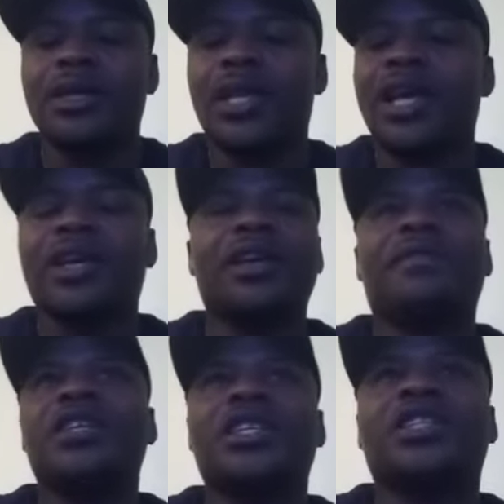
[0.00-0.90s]
Like if
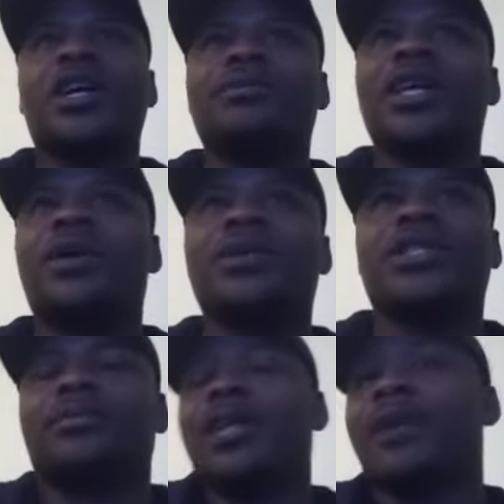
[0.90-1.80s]
he just comes out with
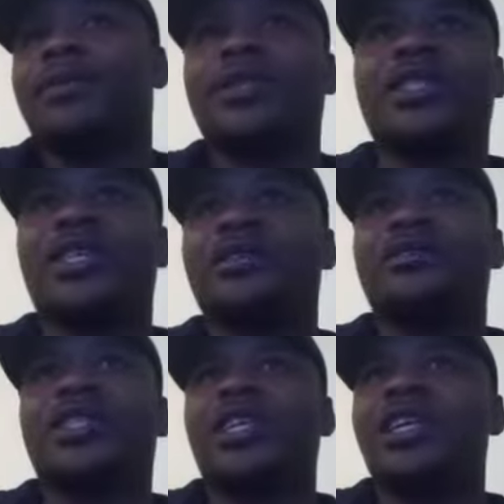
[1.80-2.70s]
some type of
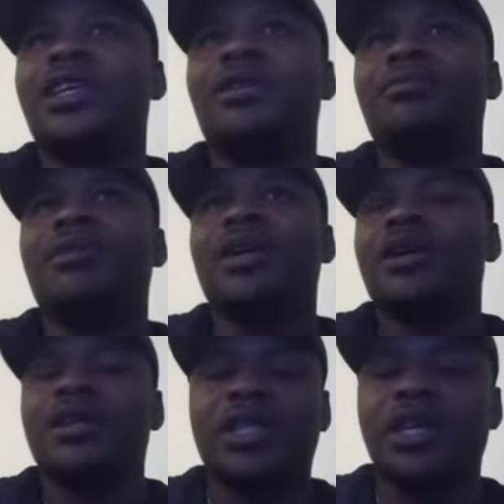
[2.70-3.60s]
scheme
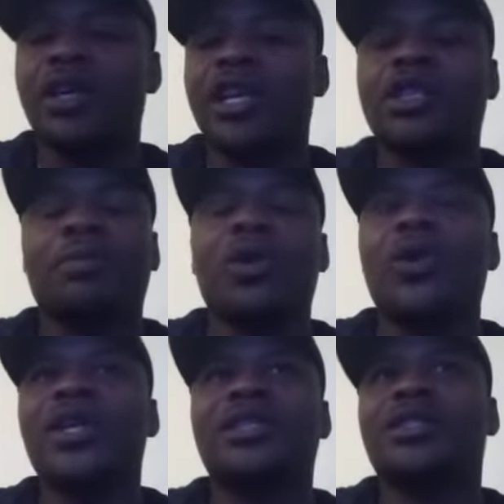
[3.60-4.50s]
to
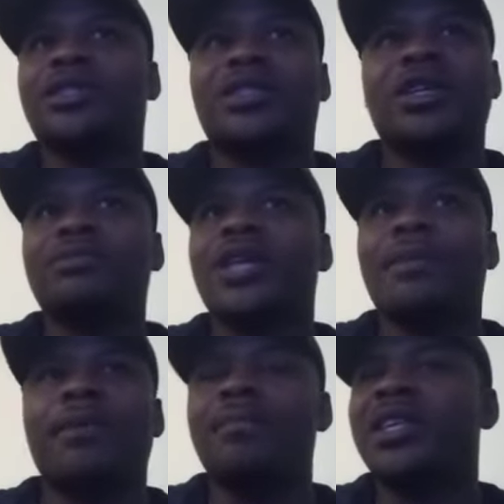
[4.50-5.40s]
exploit some
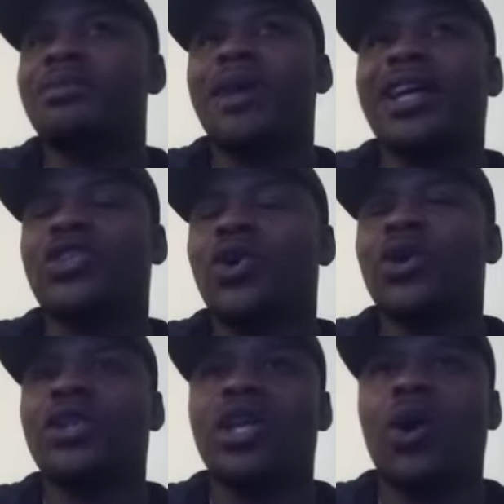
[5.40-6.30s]
type of mismatch
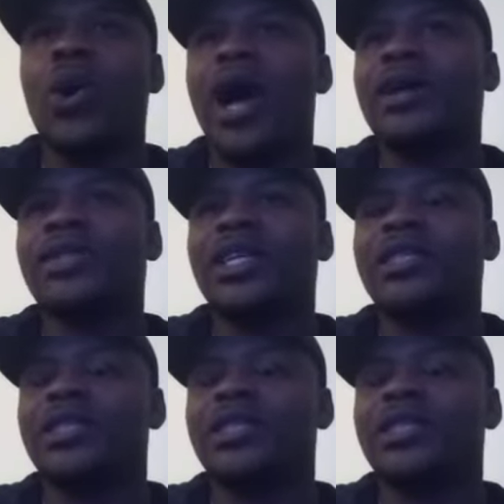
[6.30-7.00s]
on Ohio State's